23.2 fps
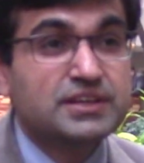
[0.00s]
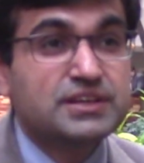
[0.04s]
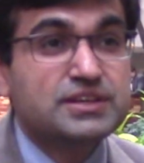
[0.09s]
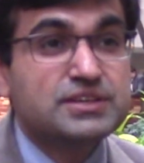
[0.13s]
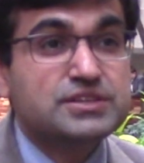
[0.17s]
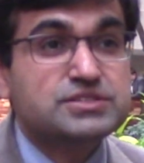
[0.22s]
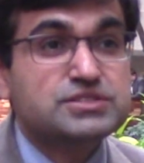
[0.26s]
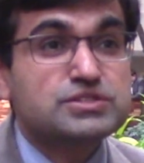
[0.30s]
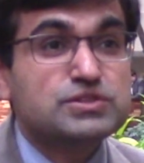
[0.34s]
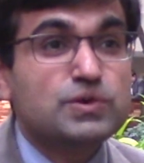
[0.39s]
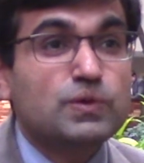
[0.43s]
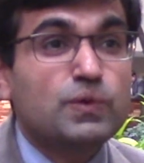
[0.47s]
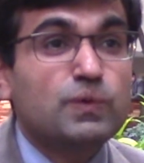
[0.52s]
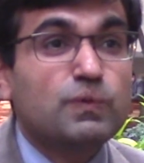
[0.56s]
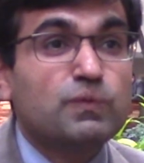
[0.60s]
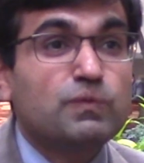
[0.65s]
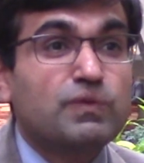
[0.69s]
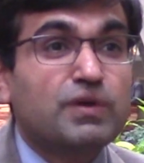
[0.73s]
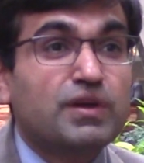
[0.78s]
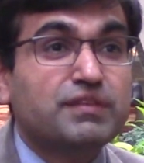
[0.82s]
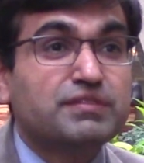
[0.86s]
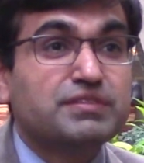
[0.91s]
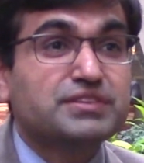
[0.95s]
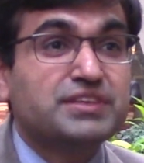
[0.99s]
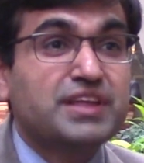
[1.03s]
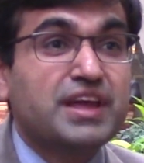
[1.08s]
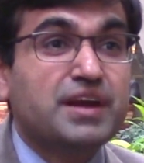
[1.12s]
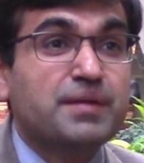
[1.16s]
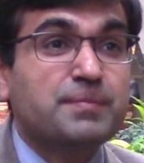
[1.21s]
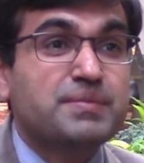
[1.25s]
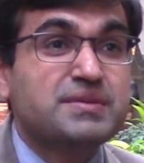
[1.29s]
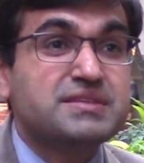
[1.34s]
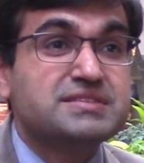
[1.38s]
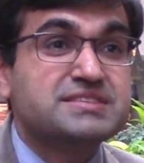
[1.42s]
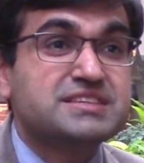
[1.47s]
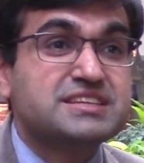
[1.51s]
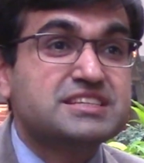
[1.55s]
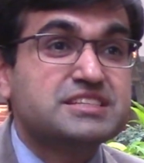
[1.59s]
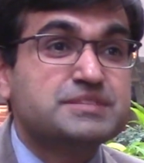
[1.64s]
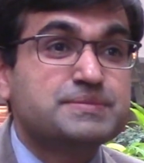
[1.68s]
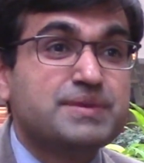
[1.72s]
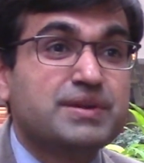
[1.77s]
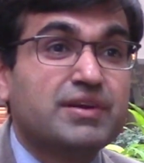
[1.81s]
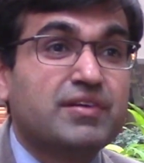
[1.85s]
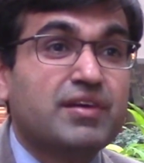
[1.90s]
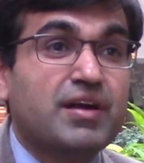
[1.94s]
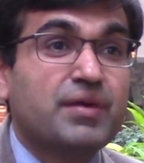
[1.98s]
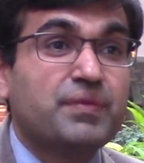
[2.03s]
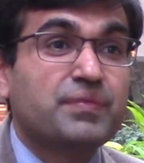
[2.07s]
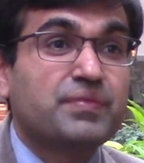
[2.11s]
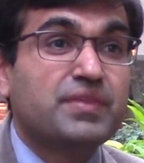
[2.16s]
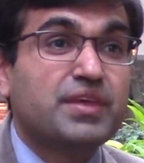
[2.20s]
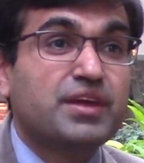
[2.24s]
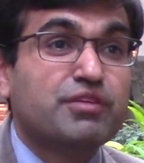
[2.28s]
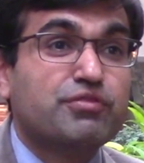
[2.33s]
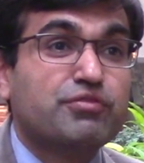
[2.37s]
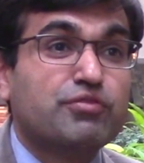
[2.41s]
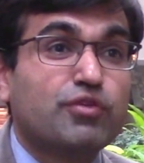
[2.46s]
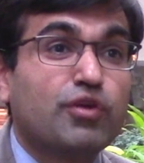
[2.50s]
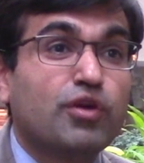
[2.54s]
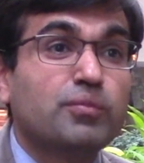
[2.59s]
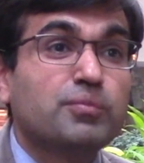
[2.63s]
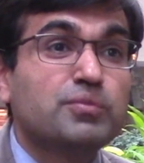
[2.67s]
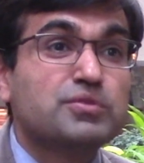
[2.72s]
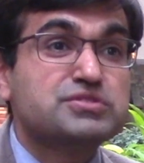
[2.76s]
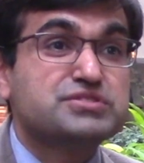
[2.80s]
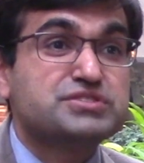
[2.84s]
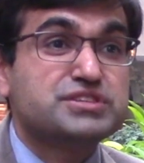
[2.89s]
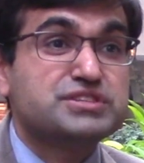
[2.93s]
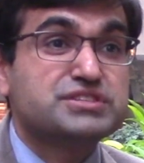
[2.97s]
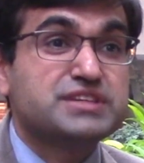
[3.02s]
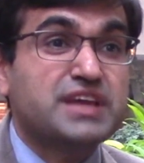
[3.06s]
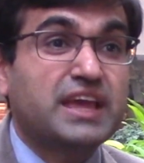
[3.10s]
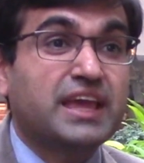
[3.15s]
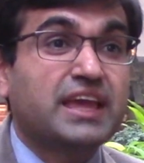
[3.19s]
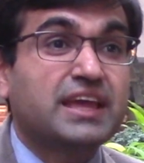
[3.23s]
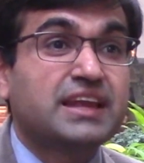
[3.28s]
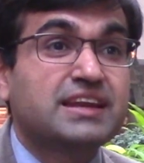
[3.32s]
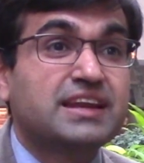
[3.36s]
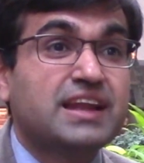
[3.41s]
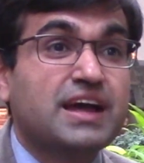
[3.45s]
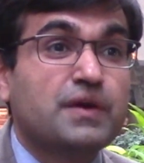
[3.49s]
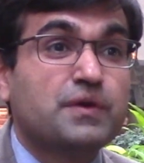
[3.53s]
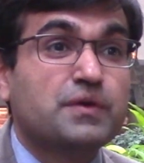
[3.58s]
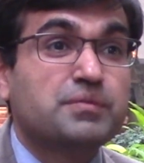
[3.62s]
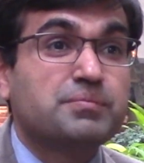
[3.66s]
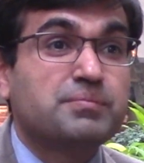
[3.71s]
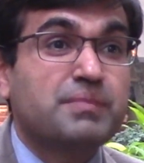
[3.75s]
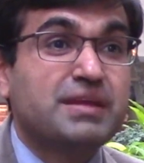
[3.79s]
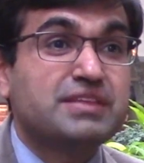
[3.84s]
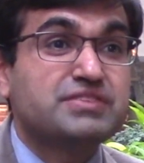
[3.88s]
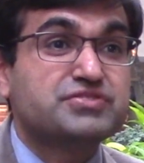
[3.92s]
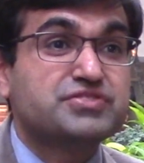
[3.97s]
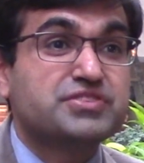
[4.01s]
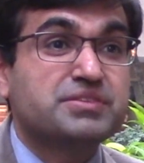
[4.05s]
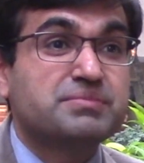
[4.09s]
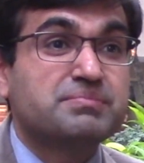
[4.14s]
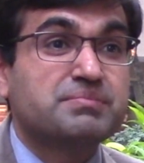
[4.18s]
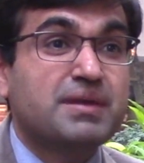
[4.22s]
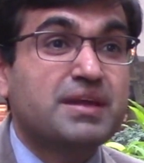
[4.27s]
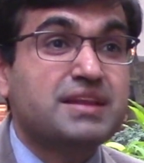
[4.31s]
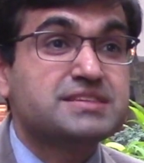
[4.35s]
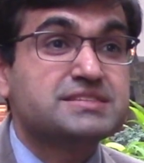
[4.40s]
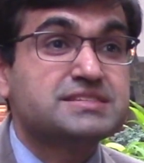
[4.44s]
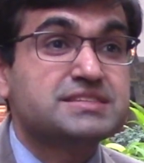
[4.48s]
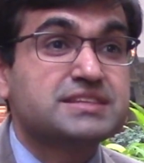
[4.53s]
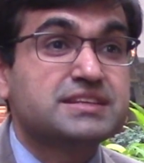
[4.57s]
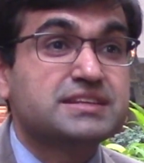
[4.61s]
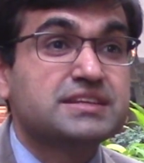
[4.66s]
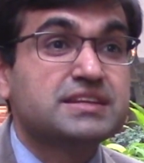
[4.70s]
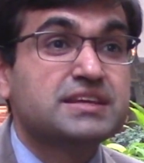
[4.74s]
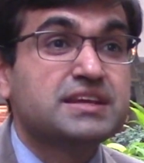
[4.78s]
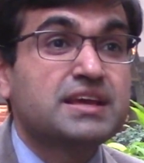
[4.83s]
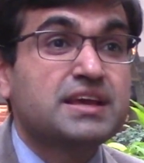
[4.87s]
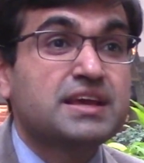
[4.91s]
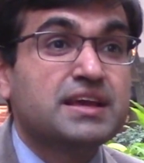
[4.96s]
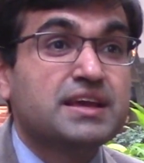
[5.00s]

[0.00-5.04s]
So one of the therapies that has been around there for almost a decade now in mainstream medicine